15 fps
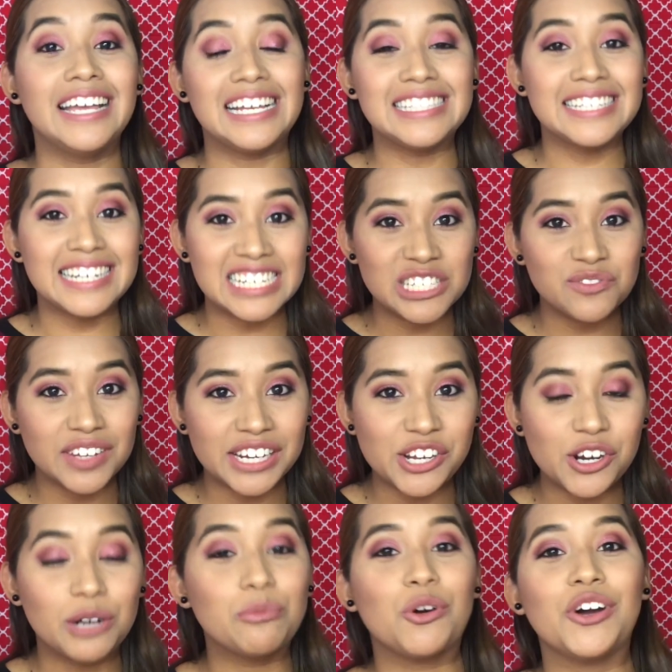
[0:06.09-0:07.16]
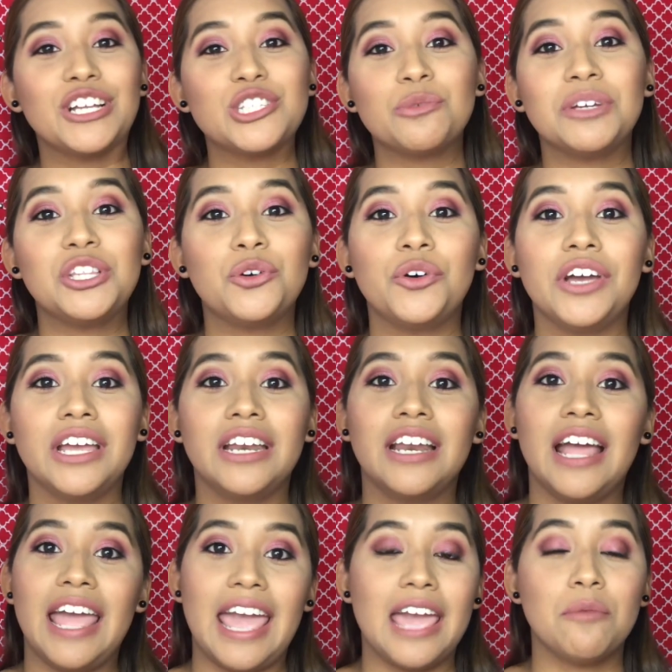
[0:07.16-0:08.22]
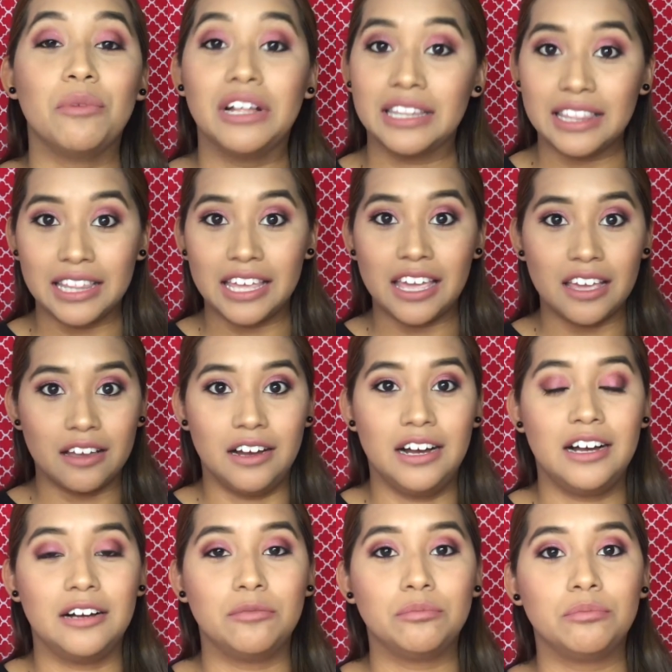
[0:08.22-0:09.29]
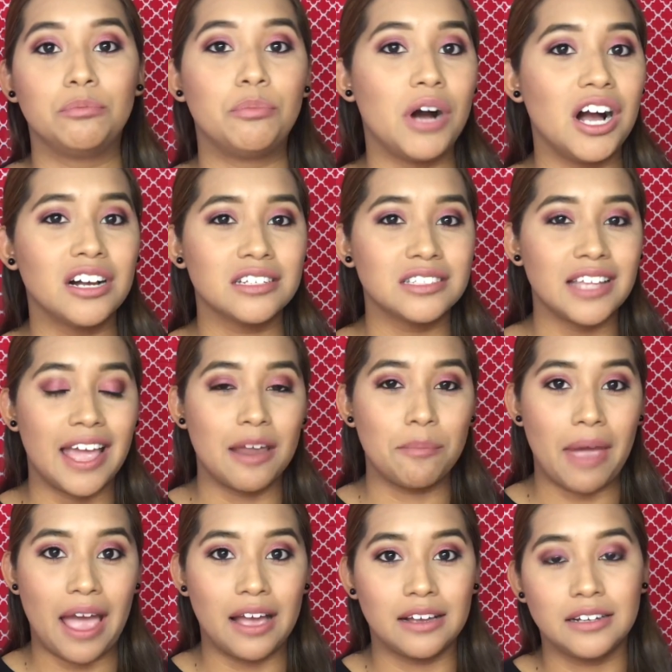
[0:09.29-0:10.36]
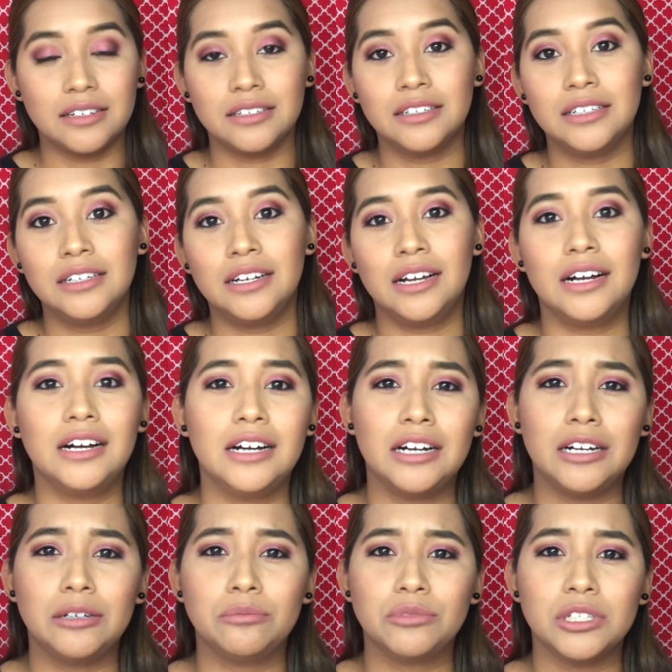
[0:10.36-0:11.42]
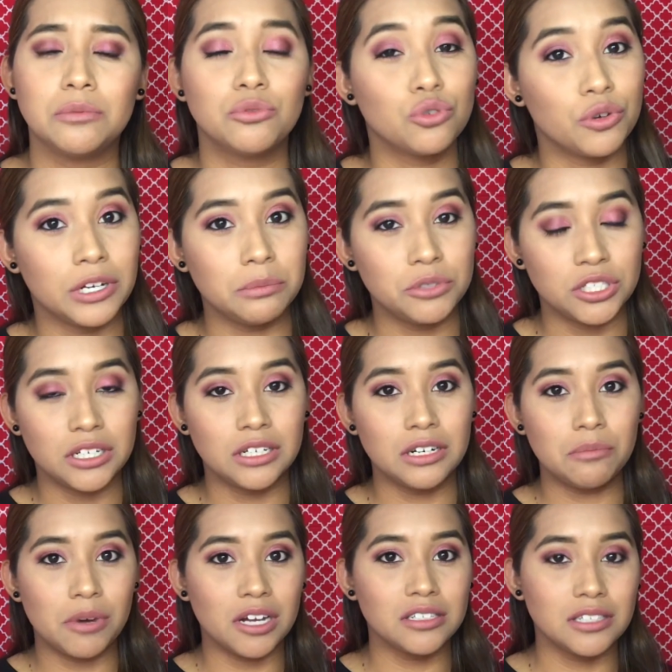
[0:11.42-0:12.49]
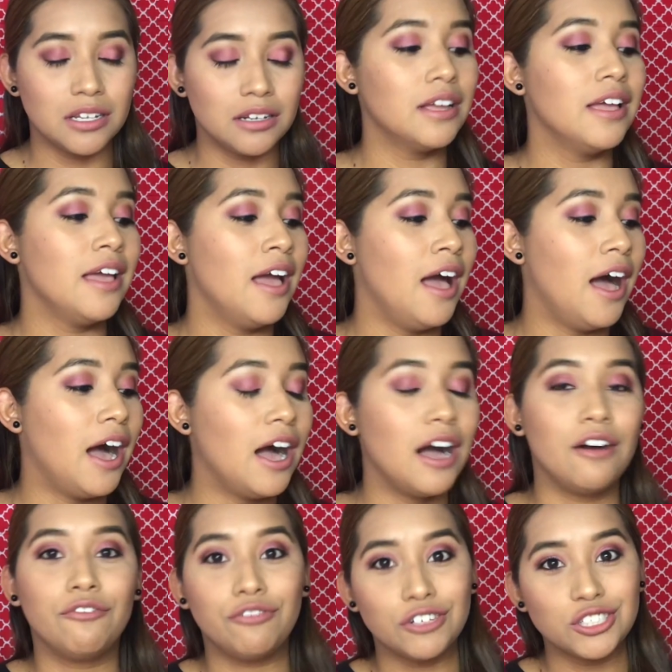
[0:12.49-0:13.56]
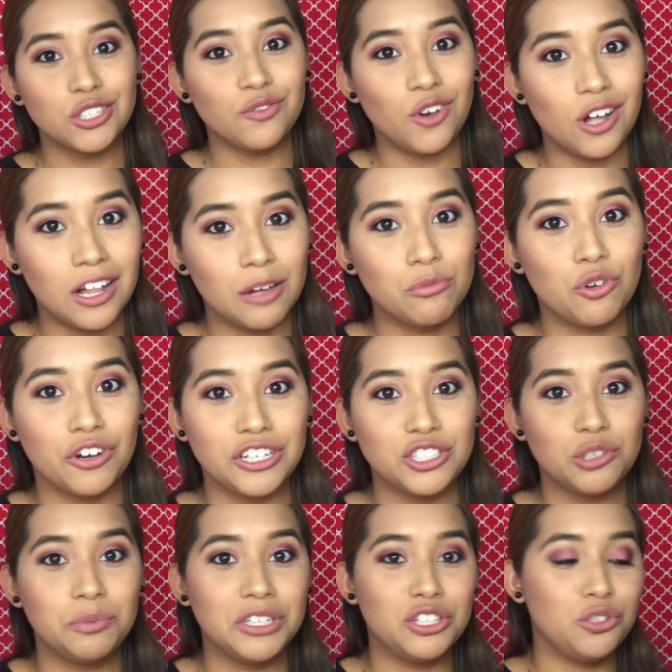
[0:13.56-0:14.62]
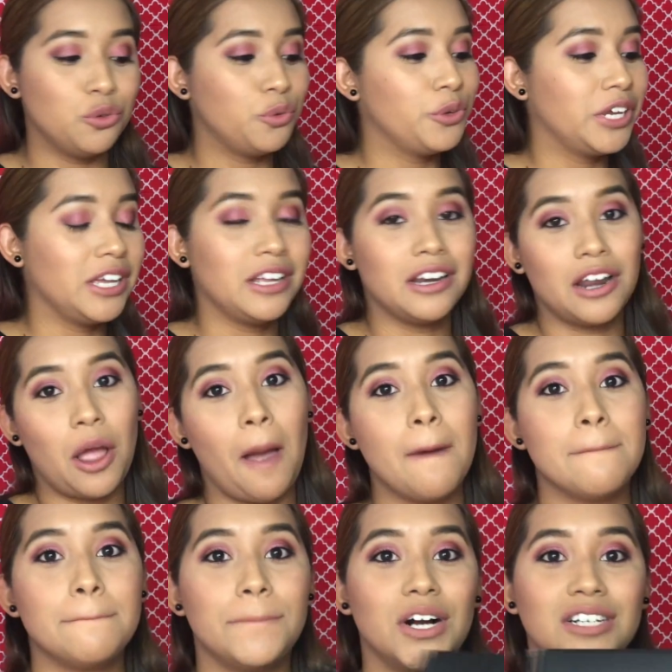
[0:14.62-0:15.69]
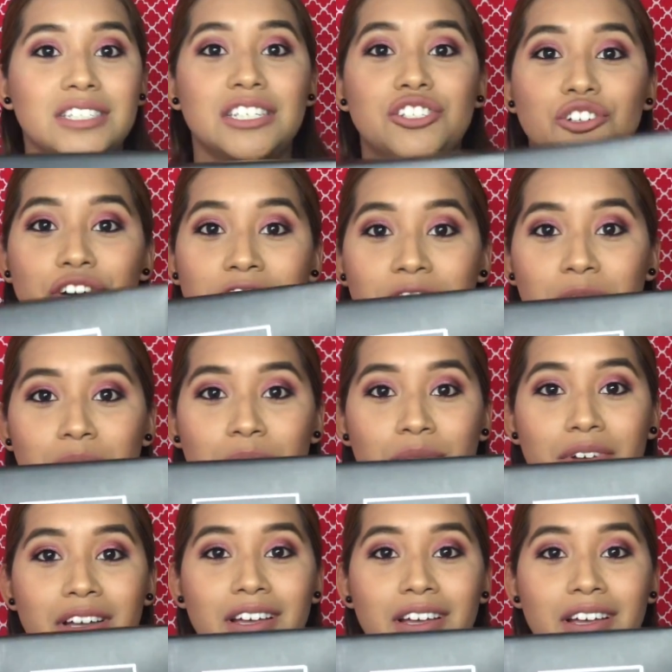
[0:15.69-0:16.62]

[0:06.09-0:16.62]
In today's video, I'm going to be doing a monthly box and bag subscription unboxing. First of all, I'm going to be doing BoxyCharm.